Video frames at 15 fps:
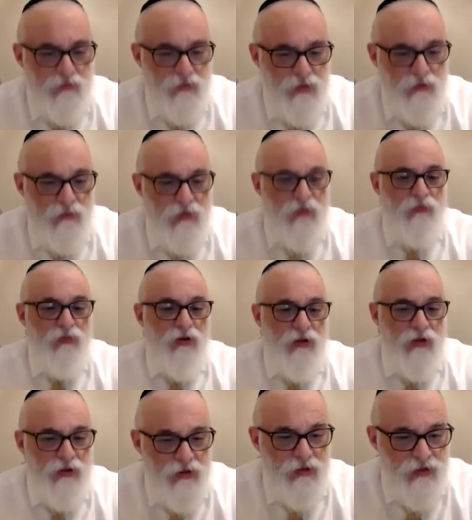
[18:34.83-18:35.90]

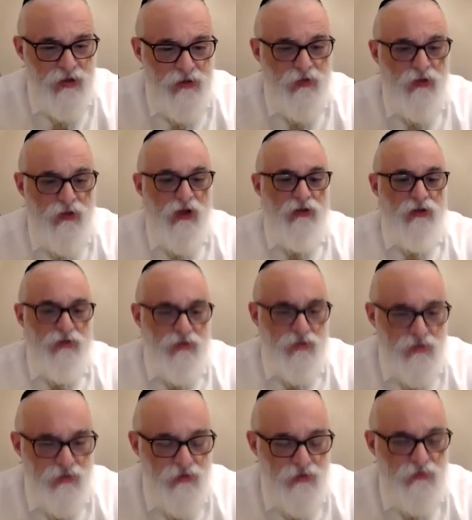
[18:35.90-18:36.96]
memory is never
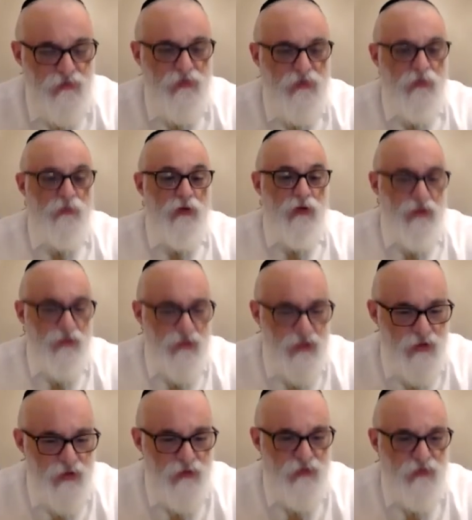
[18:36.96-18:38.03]
lost, the bond
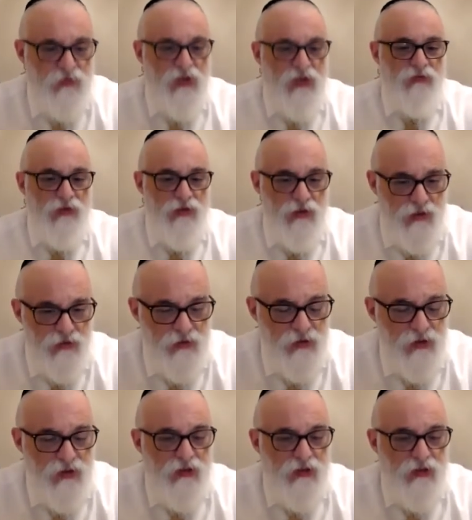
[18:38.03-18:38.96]
is forever there.